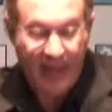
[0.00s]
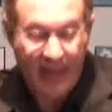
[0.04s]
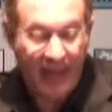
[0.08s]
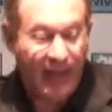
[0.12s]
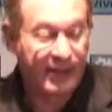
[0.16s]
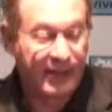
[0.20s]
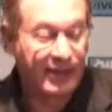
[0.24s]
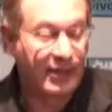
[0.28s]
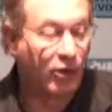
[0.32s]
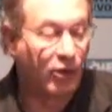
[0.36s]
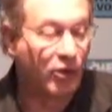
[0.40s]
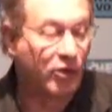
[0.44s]

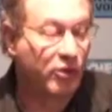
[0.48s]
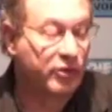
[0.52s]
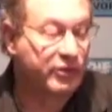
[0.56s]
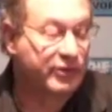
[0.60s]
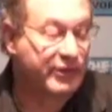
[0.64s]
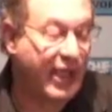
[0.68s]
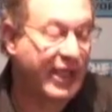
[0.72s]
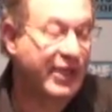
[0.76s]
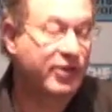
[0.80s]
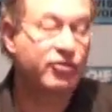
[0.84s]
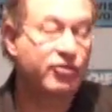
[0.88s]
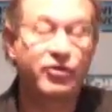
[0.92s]
And the
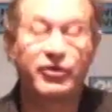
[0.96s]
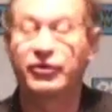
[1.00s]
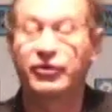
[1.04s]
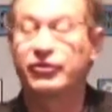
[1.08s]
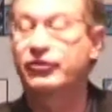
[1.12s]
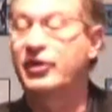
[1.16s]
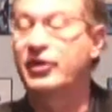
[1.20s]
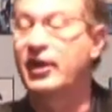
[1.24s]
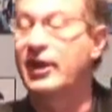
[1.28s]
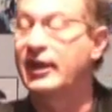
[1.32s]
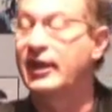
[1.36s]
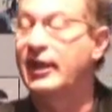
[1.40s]

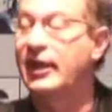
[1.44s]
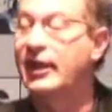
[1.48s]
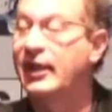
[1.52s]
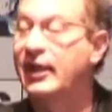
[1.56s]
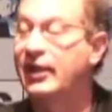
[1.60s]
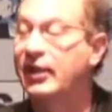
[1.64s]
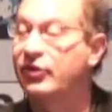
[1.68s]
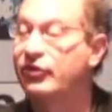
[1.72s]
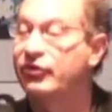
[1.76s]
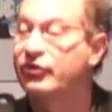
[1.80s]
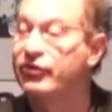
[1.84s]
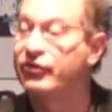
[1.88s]
dangerous thing
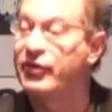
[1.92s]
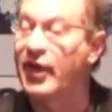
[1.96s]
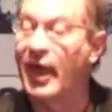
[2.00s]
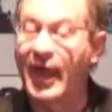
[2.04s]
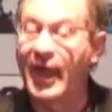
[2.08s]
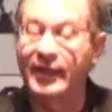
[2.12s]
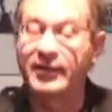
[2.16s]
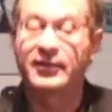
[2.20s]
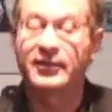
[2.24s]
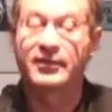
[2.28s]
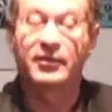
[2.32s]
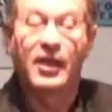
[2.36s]
is
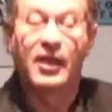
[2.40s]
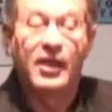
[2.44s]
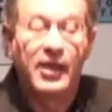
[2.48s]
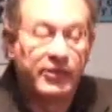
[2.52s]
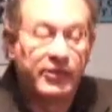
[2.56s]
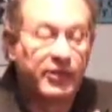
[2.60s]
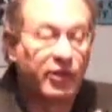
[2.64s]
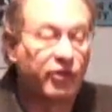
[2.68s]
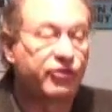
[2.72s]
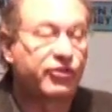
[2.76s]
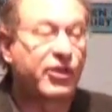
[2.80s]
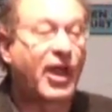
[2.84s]
that
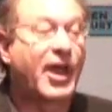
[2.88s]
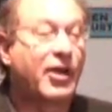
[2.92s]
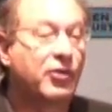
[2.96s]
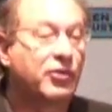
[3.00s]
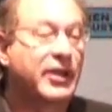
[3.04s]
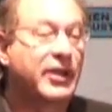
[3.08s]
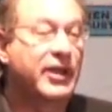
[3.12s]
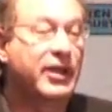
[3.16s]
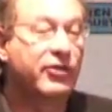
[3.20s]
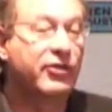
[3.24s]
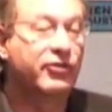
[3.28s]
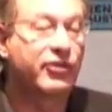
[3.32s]
the
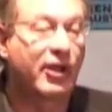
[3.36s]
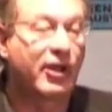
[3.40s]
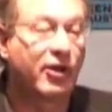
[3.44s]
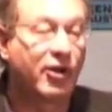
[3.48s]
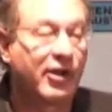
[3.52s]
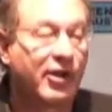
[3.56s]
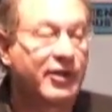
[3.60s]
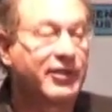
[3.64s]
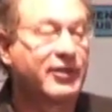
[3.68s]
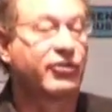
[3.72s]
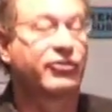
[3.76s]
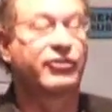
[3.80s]
Saudis
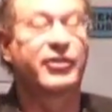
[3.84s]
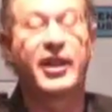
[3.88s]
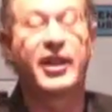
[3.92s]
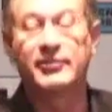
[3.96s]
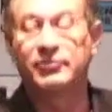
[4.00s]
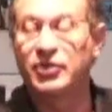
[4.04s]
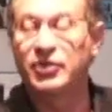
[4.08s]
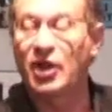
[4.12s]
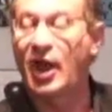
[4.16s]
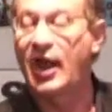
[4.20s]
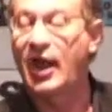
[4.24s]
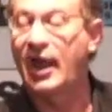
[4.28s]
are at the
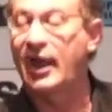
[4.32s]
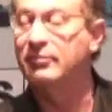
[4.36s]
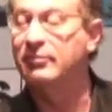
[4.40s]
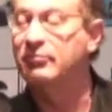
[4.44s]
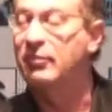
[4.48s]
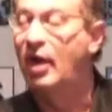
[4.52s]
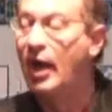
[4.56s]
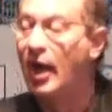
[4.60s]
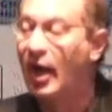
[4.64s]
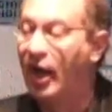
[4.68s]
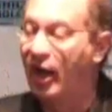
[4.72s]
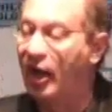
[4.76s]
same
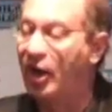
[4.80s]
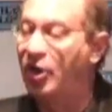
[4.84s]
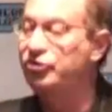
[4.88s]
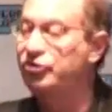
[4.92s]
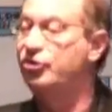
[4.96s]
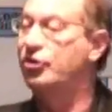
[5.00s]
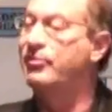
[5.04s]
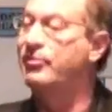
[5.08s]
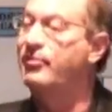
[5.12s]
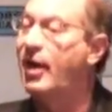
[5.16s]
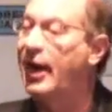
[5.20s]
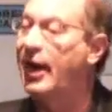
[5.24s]
time
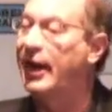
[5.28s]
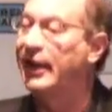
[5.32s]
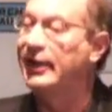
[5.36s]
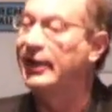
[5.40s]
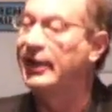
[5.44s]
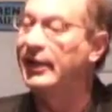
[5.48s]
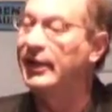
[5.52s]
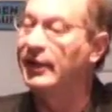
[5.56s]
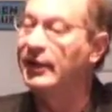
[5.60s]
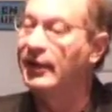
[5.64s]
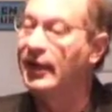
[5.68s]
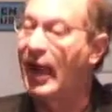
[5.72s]

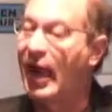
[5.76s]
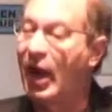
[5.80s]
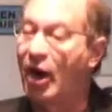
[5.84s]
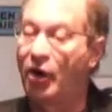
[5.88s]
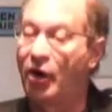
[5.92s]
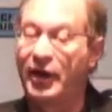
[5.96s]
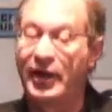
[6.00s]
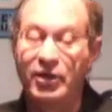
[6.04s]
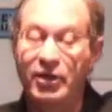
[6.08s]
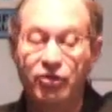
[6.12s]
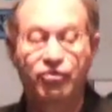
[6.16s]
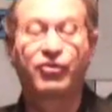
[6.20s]
undermining
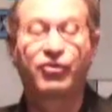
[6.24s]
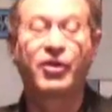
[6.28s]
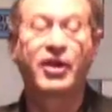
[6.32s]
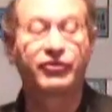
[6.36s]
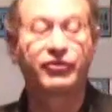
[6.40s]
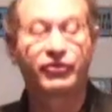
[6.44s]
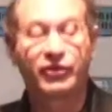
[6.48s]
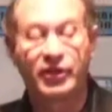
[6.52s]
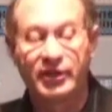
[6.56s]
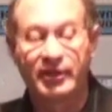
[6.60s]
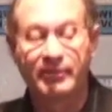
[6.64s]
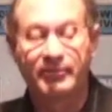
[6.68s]
our
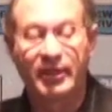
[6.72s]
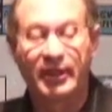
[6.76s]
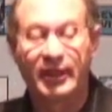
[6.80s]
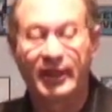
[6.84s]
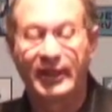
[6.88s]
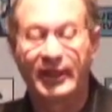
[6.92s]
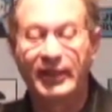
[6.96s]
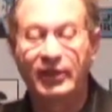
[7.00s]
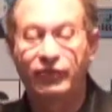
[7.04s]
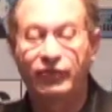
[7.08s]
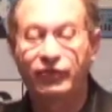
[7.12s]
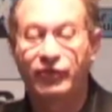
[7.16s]
interests in the
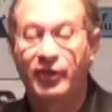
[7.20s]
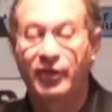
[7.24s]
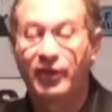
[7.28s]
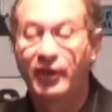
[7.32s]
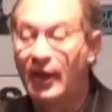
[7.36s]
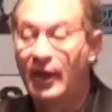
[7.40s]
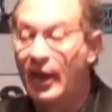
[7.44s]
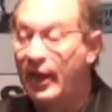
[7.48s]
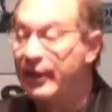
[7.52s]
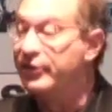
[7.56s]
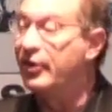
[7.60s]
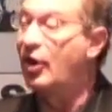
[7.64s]
Middle East.
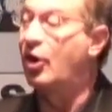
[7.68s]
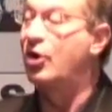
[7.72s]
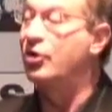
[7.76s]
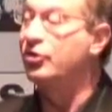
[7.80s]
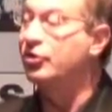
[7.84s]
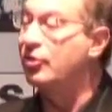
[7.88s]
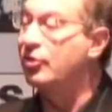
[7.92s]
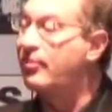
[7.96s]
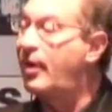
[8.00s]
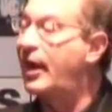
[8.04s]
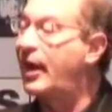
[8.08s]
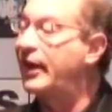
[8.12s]
They're
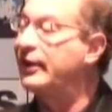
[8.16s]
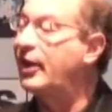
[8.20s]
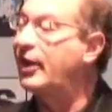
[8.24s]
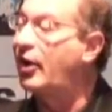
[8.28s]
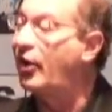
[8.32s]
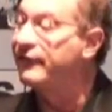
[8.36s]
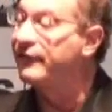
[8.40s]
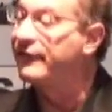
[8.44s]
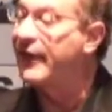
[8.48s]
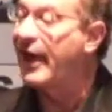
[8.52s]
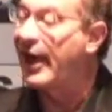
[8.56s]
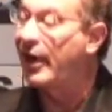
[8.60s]
undermining
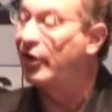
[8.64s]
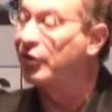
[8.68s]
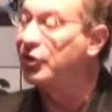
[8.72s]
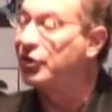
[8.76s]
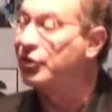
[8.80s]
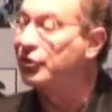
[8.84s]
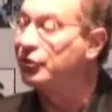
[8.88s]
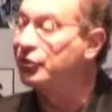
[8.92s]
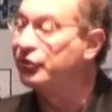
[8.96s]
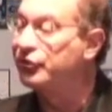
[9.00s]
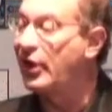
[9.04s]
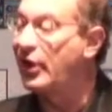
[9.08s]
our
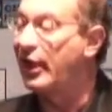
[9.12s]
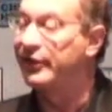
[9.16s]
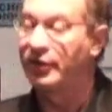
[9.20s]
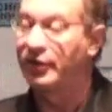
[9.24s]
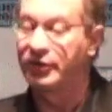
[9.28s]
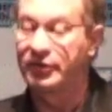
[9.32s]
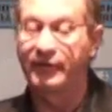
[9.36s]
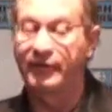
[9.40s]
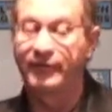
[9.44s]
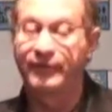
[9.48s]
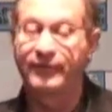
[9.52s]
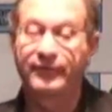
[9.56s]
values, and
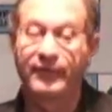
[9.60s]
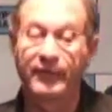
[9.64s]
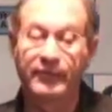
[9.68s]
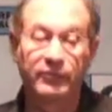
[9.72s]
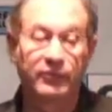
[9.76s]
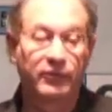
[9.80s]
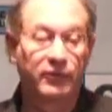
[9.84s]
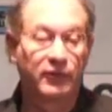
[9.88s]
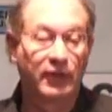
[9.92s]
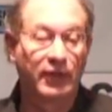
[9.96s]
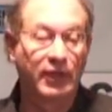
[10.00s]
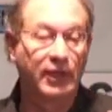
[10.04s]

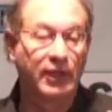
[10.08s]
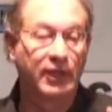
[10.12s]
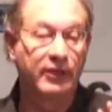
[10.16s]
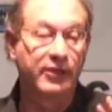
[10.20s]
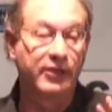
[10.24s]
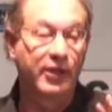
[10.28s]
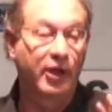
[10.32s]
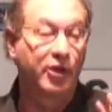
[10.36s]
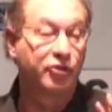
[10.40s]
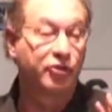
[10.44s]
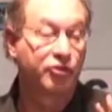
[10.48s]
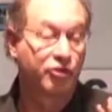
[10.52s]

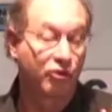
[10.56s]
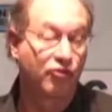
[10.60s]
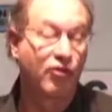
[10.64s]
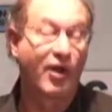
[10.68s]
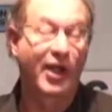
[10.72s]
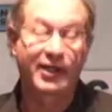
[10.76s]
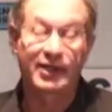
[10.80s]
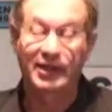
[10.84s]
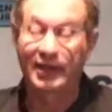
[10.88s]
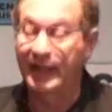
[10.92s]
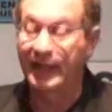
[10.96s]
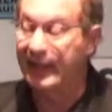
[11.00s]
they're
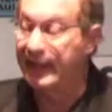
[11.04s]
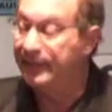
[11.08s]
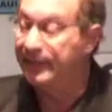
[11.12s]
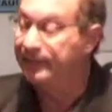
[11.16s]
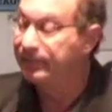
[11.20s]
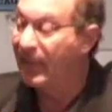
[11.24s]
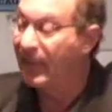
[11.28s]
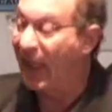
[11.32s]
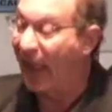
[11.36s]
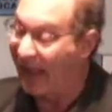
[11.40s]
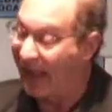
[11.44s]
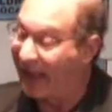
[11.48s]
directly
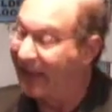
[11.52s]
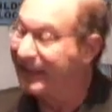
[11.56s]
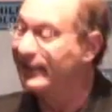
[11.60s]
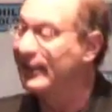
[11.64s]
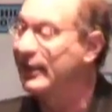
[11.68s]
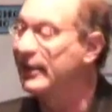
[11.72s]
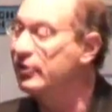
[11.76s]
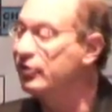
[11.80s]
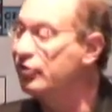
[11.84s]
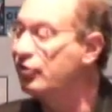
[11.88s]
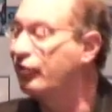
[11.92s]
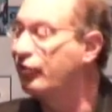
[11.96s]
and
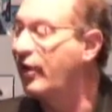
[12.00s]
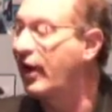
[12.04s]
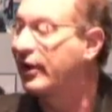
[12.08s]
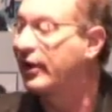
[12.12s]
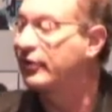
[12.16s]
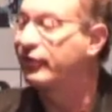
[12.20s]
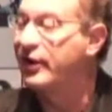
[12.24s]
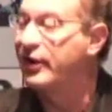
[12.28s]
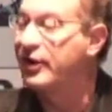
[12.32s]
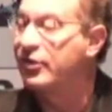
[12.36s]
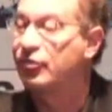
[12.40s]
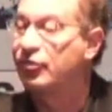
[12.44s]

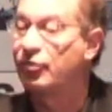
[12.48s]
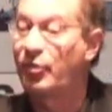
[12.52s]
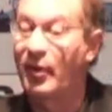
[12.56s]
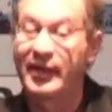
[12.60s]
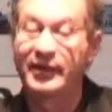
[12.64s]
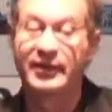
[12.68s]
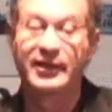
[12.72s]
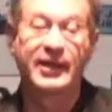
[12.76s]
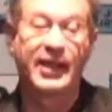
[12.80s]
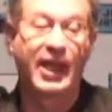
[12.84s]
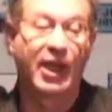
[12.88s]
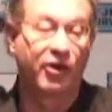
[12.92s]
indirectly
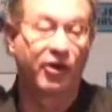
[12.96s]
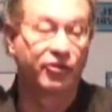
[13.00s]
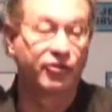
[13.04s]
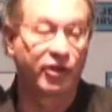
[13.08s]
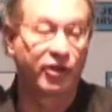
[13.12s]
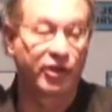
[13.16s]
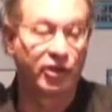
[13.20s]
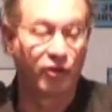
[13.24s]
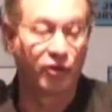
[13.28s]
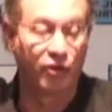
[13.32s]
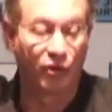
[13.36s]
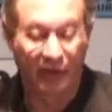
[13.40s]
threatening our
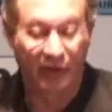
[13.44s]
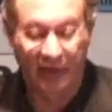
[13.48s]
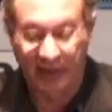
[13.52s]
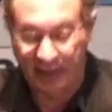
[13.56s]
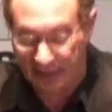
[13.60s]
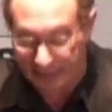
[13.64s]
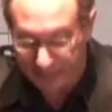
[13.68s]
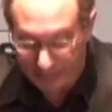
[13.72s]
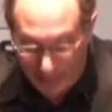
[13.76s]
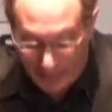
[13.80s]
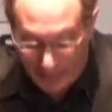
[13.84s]
security.